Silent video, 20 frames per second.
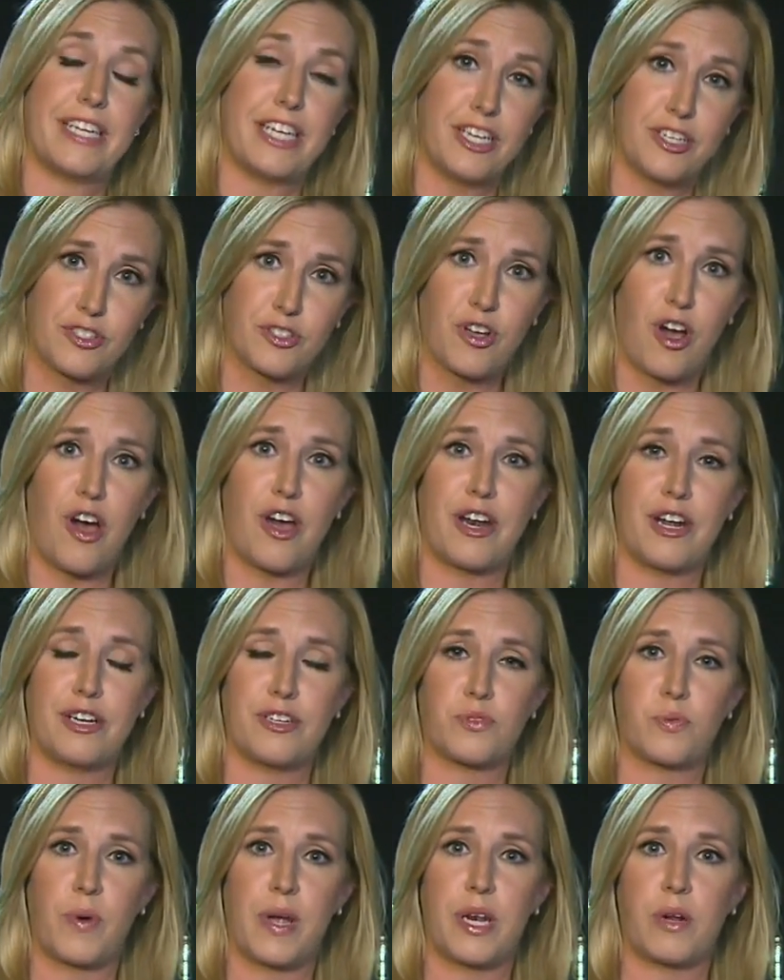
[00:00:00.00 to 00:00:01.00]
He saw it on
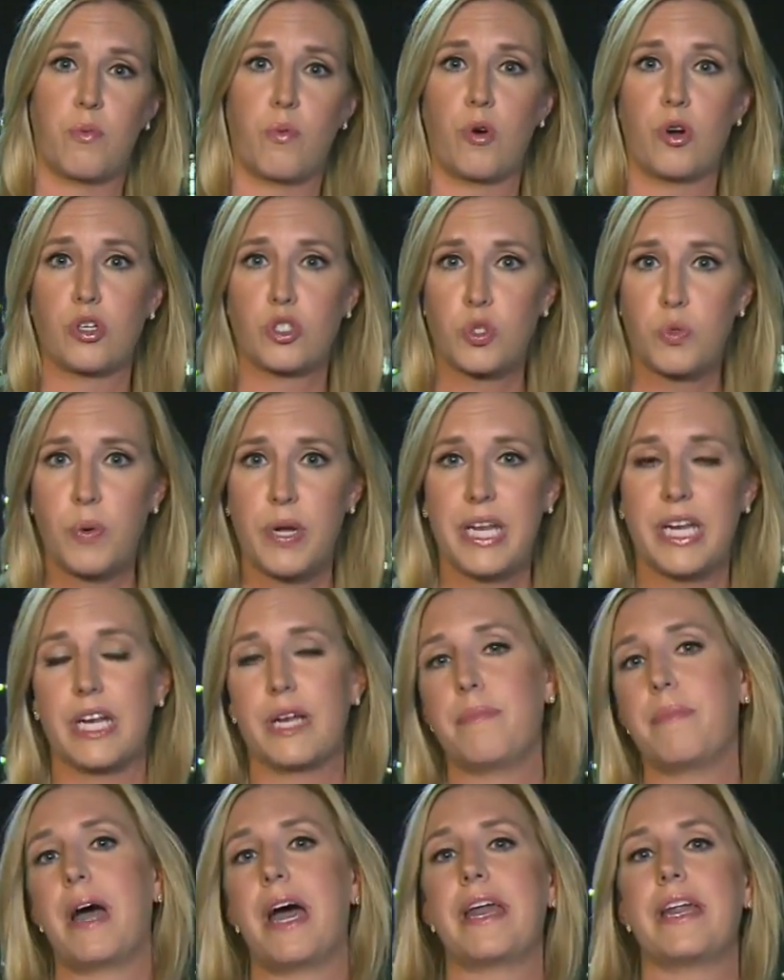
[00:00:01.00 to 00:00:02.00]
his way to work, tweeted
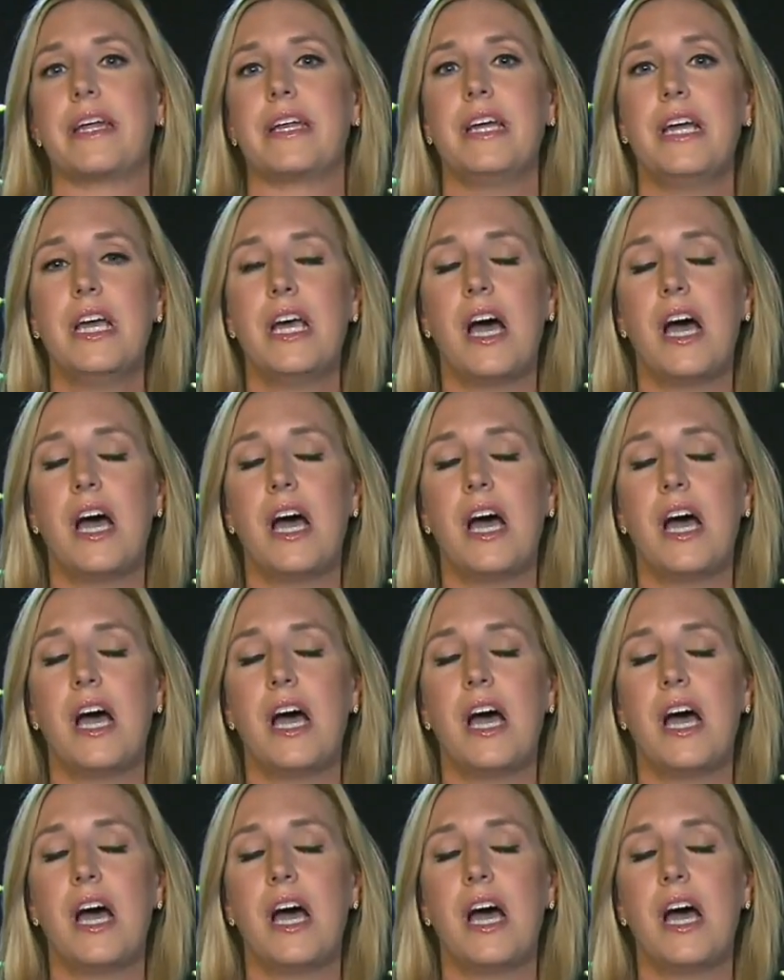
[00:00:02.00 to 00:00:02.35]
about it,